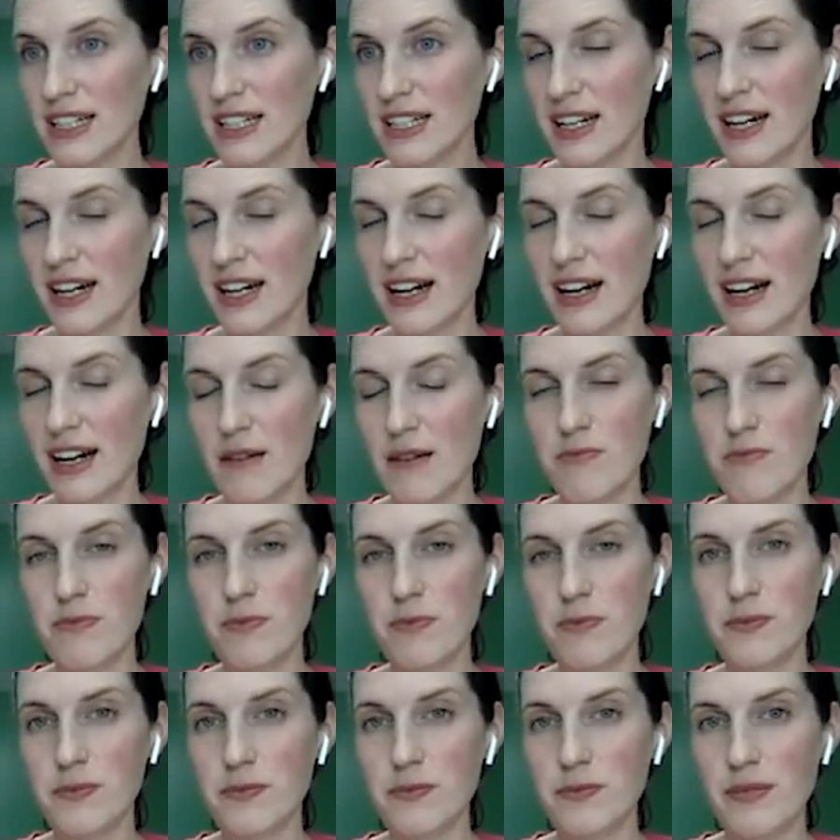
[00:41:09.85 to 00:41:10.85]

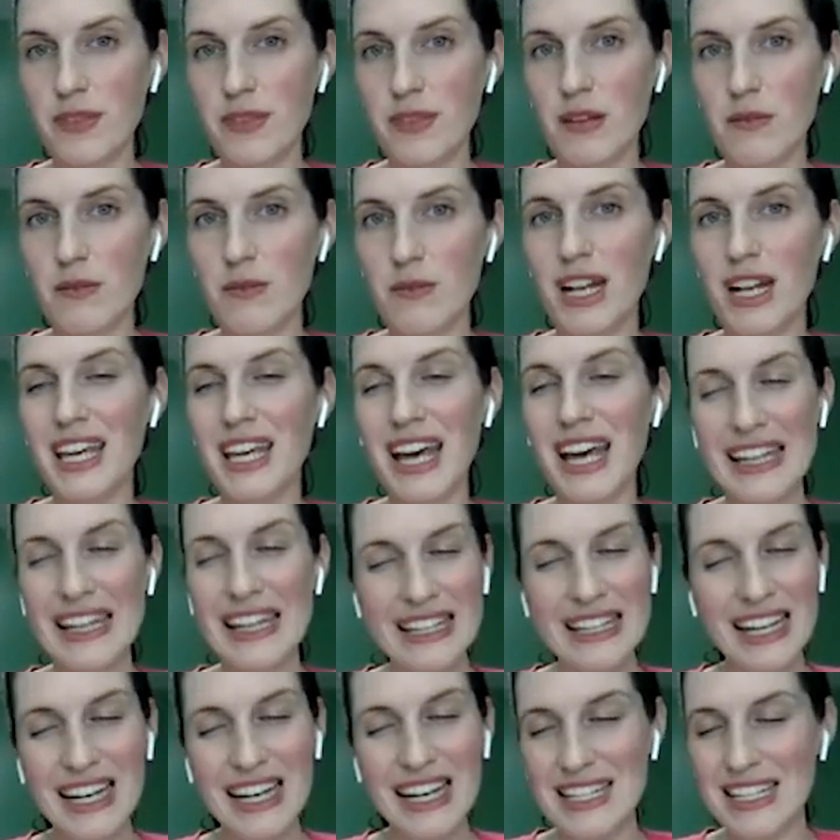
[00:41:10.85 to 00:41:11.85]
But again,
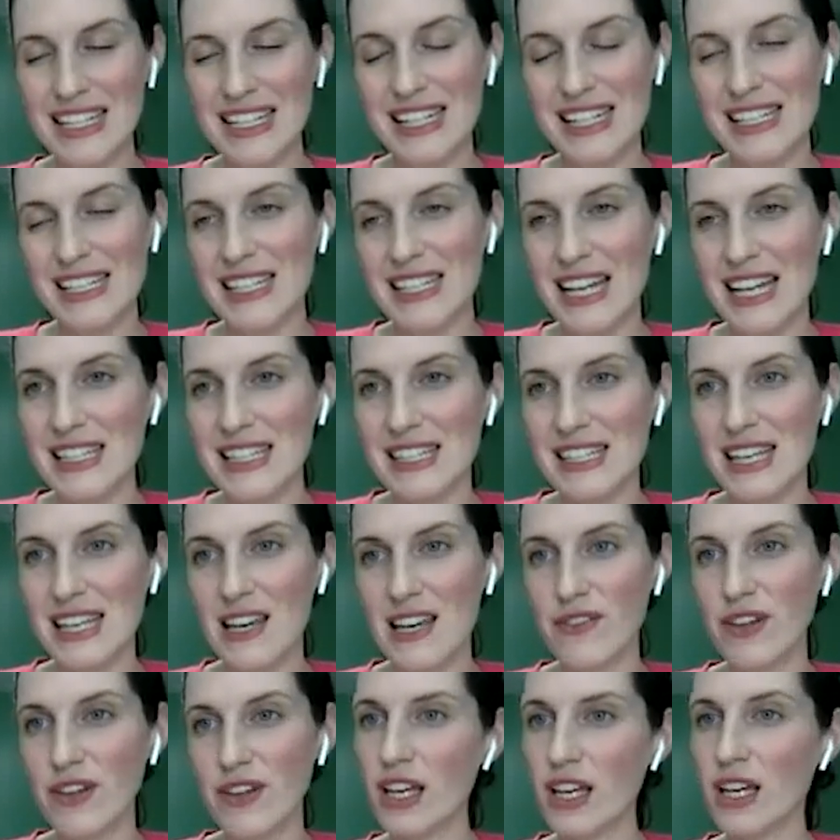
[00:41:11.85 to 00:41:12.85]
the idea is that
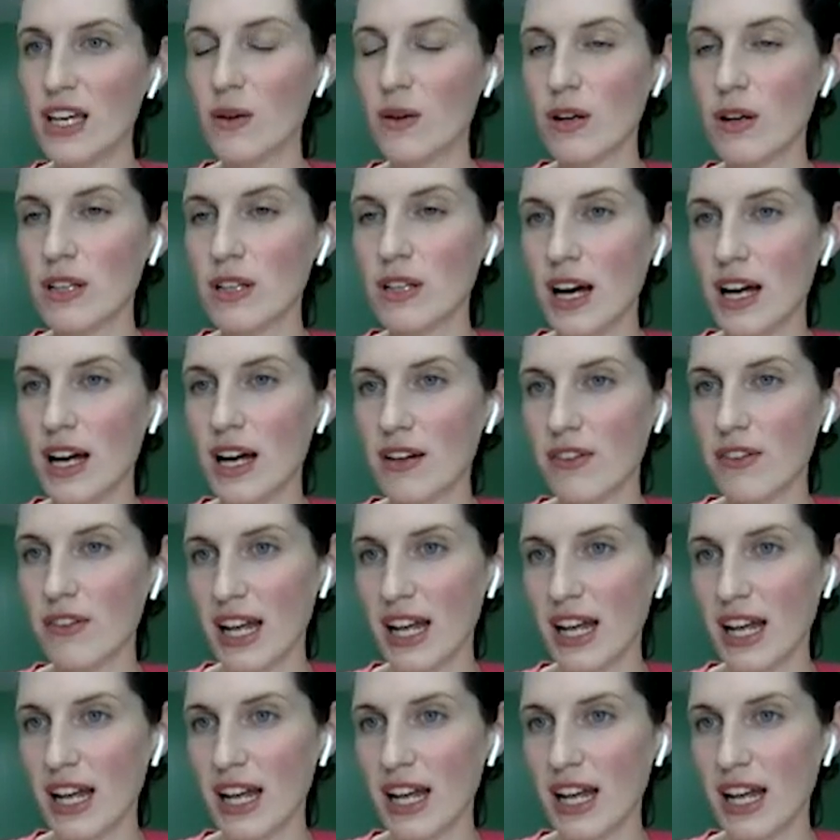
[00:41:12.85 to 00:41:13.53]
saving you a lot of